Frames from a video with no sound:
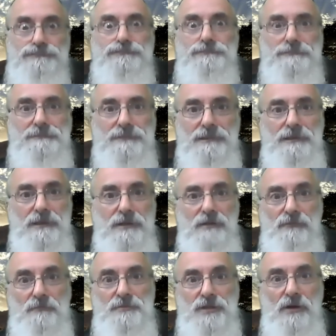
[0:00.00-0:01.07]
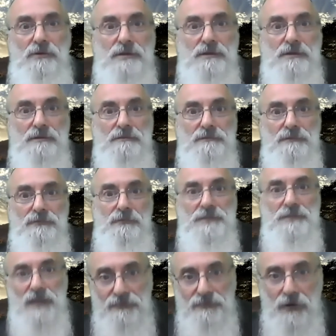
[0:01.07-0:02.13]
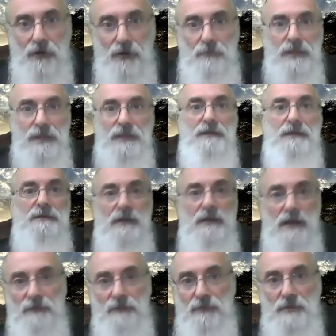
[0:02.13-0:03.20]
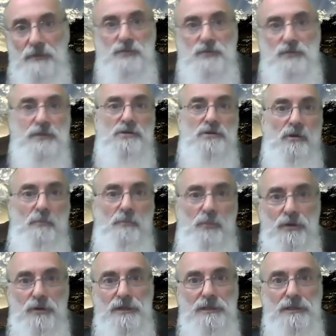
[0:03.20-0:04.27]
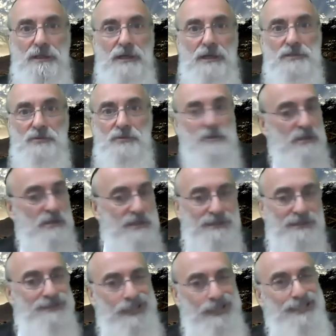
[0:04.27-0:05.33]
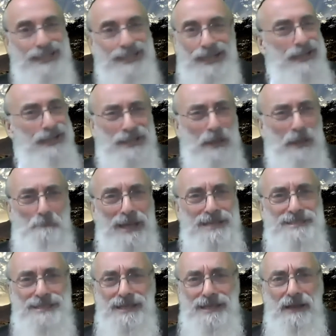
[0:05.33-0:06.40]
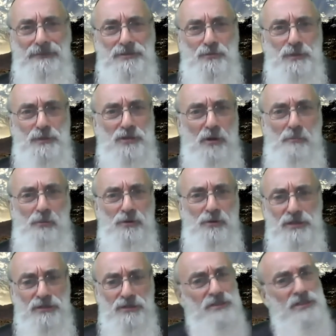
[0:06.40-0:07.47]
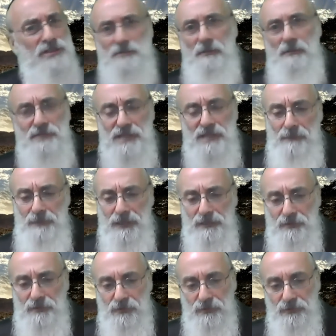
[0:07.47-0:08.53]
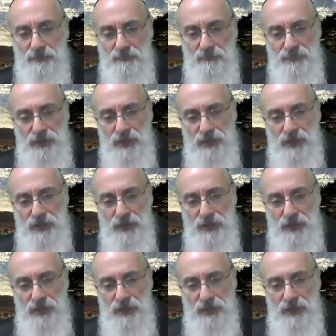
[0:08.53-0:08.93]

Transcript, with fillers: from, from Torah, from Daf Yomi, and, and from this week's Torah portion. This week's it's, it's, it's amazing how this week's Torah portion talks just about what's happening in the world.